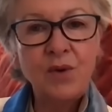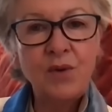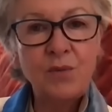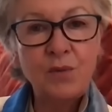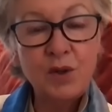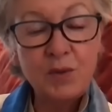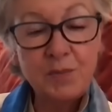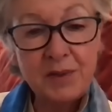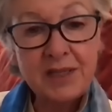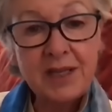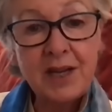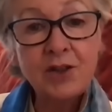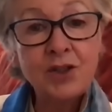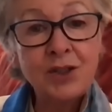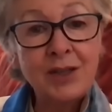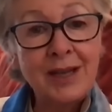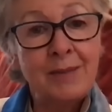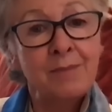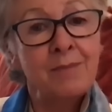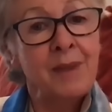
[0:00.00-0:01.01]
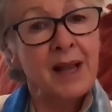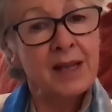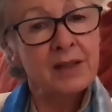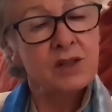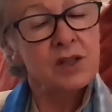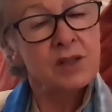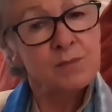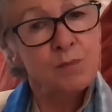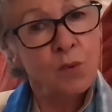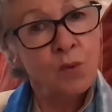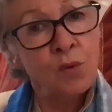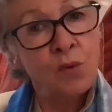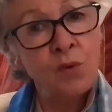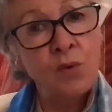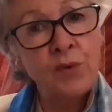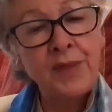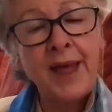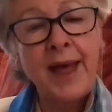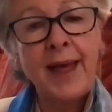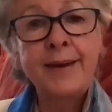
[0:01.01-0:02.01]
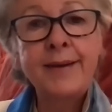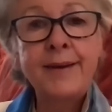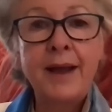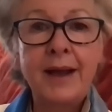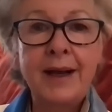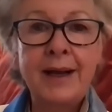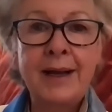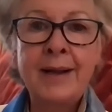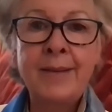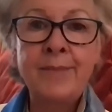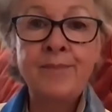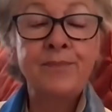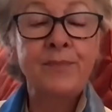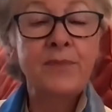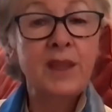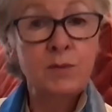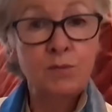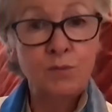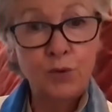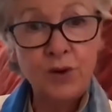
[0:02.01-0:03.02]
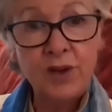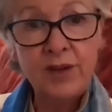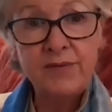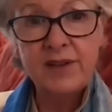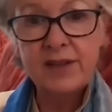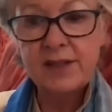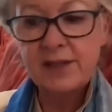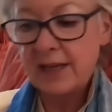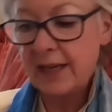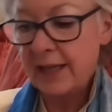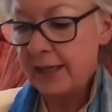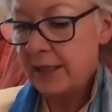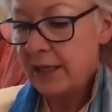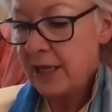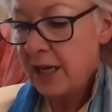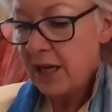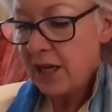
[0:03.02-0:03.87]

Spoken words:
would potentially impact us more than previously.